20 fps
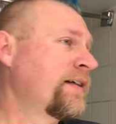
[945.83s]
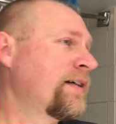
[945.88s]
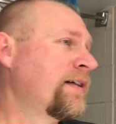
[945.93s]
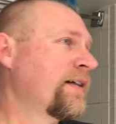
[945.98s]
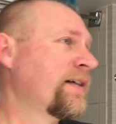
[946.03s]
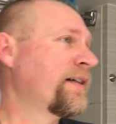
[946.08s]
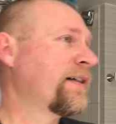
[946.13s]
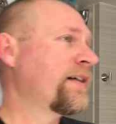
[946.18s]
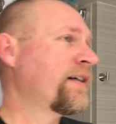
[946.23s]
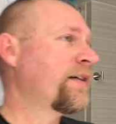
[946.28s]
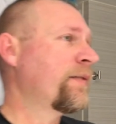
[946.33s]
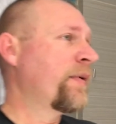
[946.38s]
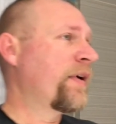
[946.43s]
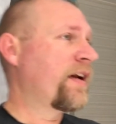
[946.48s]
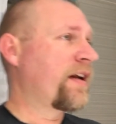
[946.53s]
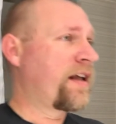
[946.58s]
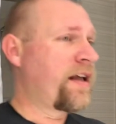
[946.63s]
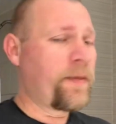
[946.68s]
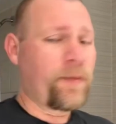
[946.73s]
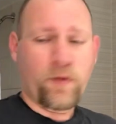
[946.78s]
We got
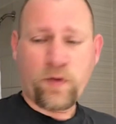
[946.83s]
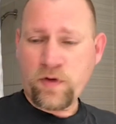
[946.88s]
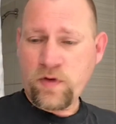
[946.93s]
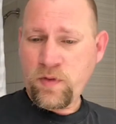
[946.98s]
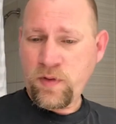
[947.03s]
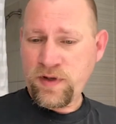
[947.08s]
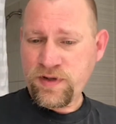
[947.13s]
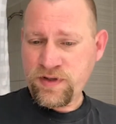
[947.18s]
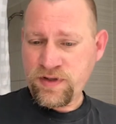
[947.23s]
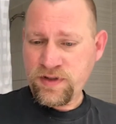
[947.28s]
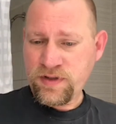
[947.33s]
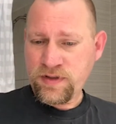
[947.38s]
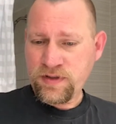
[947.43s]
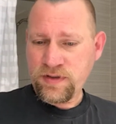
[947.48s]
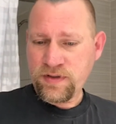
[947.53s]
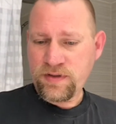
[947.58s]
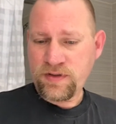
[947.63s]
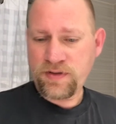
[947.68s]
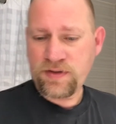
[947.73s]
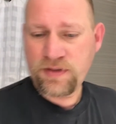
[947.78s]
a couple more
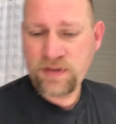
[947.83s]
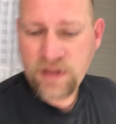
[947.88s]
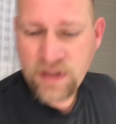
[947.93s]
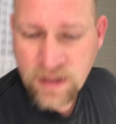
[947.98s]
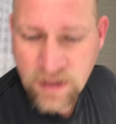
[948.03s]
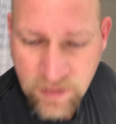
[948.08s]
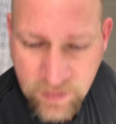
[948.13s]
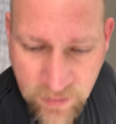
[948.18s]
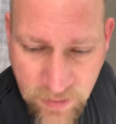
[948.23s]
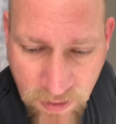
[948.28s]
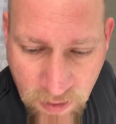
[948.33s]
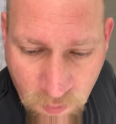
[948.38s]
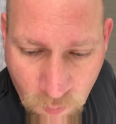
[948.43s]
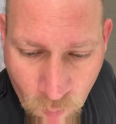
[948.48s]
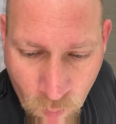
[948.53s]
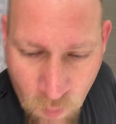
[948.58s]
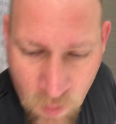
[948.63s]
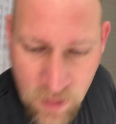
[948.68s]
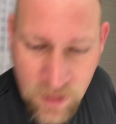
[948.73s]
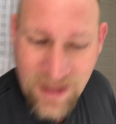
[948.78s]
questions. I got
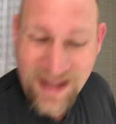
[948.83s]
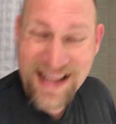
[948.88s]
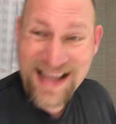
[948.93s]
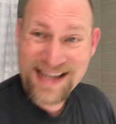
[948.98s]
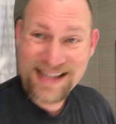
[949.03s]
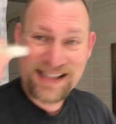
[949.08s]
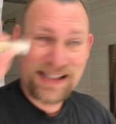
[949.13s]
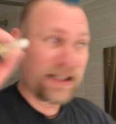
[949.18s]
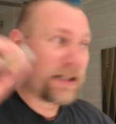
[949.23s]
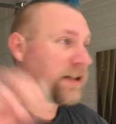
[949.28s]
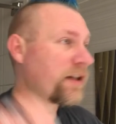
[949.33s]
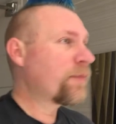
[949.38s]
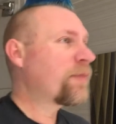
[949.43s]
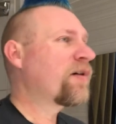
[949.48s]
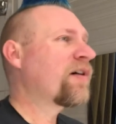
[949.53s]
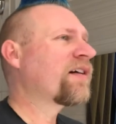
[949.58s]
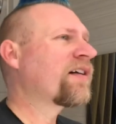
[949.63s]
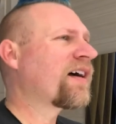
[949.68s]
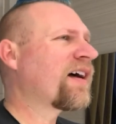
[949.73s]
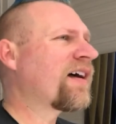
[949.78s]
one last thing to
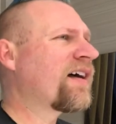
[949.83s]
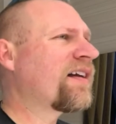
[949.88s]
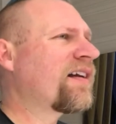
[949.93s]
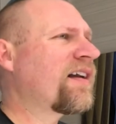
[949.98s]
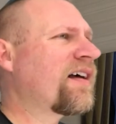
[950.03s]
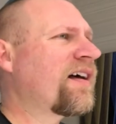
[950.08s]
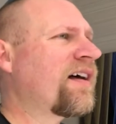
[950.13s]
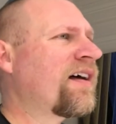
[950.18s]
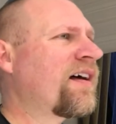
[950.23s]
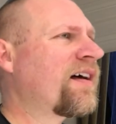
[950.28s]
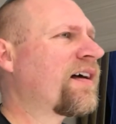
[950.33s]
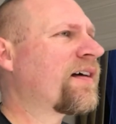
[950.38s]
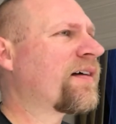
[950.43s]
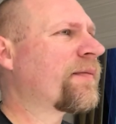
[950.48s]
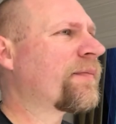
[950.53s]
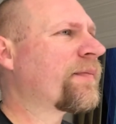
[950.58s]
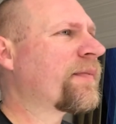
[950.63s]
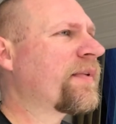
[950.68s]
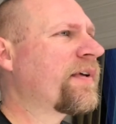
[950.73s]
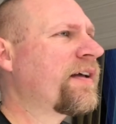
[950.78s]
put on.